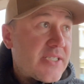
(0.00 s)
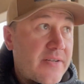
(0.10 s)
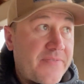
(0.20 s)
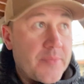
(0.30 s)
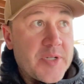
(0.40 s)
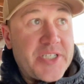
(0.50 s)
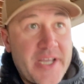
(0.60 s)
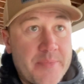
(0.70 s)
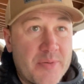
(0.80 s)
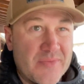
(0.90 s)
to film a
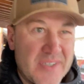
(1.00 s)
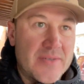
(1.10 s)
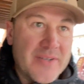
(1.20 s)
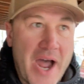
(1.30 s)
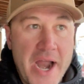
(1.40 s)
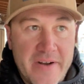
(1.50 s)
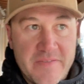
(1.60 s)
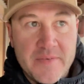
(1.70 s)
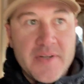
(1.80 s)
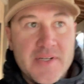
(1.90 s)
Jeep. Well, kind of.
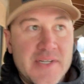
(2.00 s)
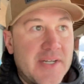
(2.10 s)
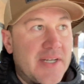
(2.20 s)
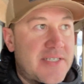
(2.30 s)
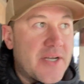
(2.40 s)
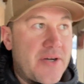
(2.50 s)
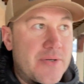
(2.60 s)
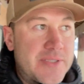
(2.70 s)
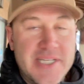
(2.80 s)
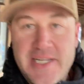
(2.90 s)
So
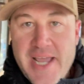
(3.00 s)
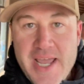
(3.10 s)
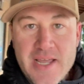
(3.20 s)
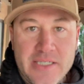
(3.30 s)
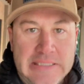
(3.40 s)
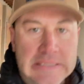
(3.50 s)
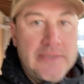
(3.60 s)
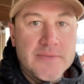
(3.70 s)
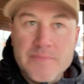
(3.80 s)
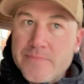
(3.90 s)
today,
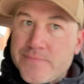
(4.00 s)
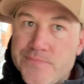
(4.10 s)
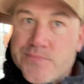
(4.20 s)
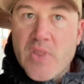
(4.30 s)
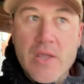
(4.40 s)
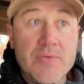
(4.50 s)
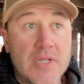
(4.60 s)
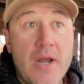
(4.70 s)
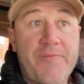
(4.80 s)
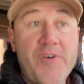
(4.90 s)
it was a
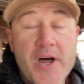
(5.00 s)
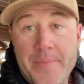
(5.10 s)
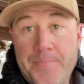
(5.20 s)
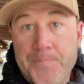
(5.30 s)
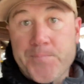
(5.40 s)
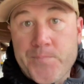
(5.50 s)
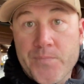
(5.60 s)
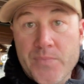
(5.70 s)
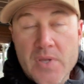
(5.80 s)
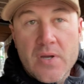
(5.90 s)
lot of fun.
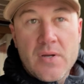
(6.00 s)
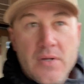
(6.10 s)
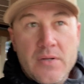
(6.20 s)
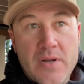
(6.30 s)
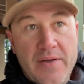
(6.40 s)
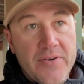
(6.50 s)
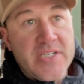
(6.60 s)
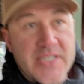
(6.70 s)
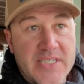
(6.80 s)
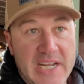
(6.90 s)
Not very
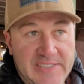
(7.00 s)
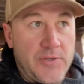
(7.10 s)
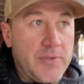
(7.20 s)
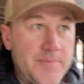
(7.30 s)
successful.